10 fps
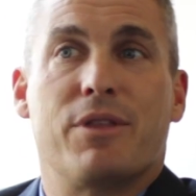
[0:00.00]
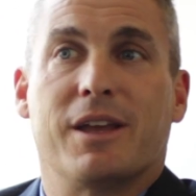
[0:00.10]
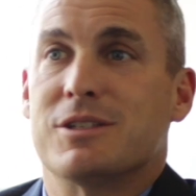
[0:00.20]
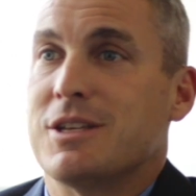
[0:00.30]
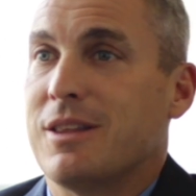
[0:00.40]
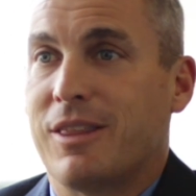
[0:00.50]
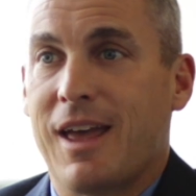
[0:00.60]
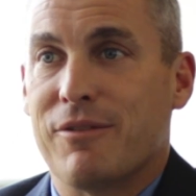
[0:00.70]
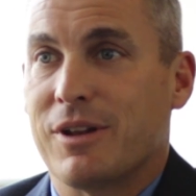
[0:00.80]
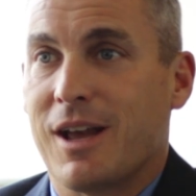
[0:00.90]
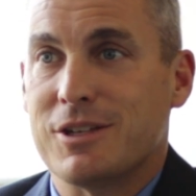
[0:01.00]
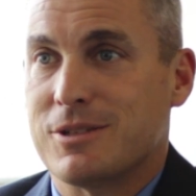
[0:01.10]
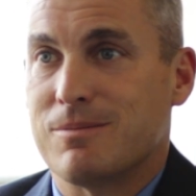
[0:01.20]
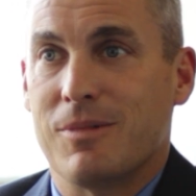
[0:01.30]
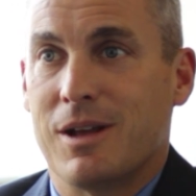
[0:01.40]
they can see that they have a
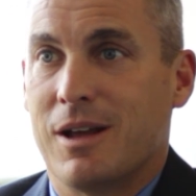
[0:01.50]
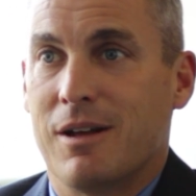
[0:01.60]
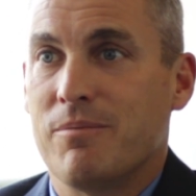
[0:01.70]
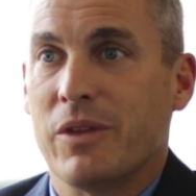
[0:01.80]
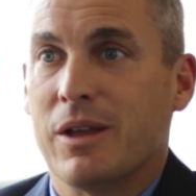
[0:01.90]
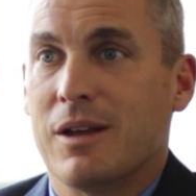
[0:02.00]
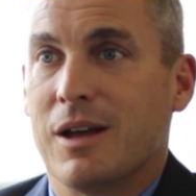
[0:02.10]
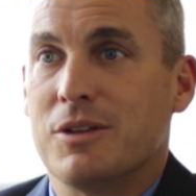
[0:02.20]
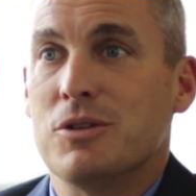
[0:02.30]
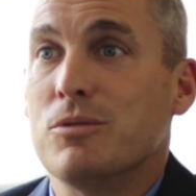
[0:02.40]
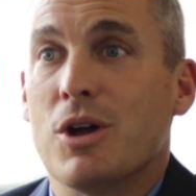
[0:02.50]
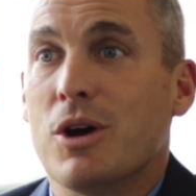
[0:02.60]
nice new